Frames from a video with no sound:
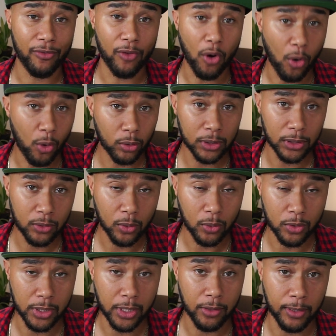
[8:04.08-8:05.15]
have all the
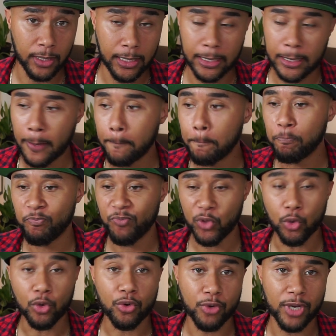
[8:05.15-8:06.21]
tools that you need
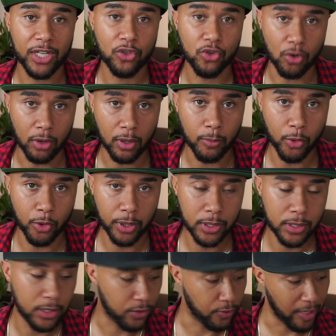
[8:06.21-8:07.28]
to create
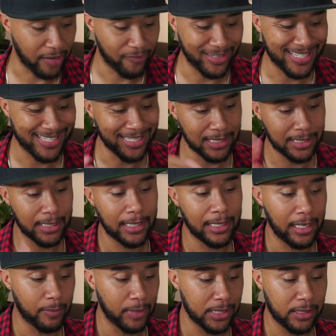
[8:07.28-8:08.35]
storyboards. If you have a Cintiq
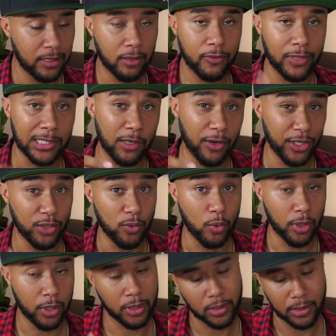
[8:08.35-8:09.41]
like myself, as long as it
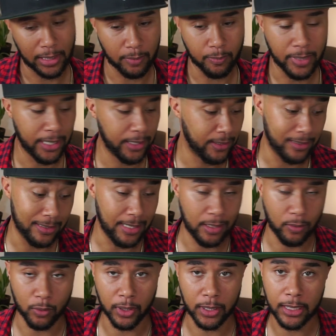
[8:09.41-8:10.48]
works, like mine is
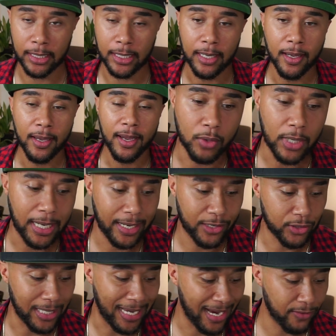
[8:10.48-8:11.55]
not working, you can
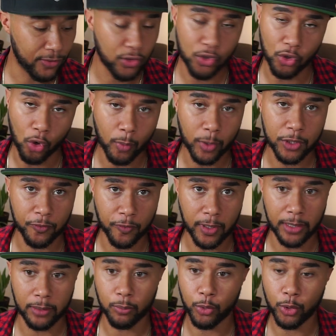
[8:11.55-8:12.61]
actually have so much
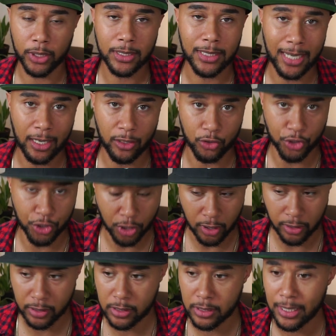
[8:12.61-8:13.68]
fun putting together
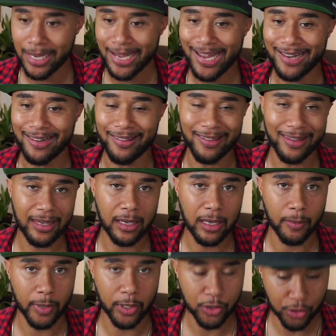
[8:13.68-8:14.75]
shots and
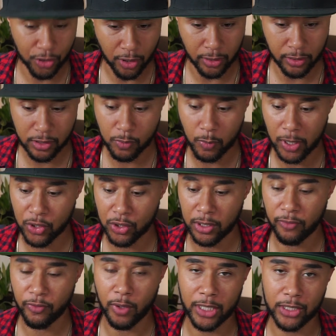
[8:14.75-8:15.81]
thinking about shots,
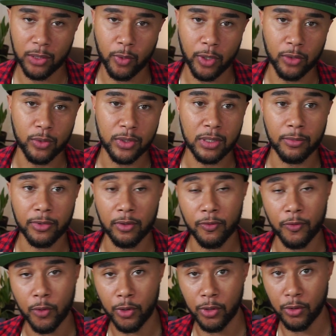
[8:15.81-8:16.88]
especially if you actually want to do something
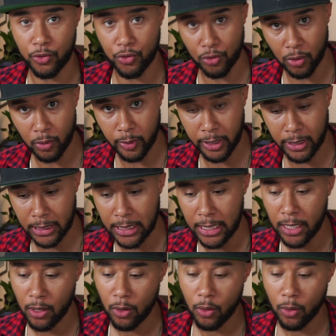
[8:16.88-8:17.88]
for your showreel,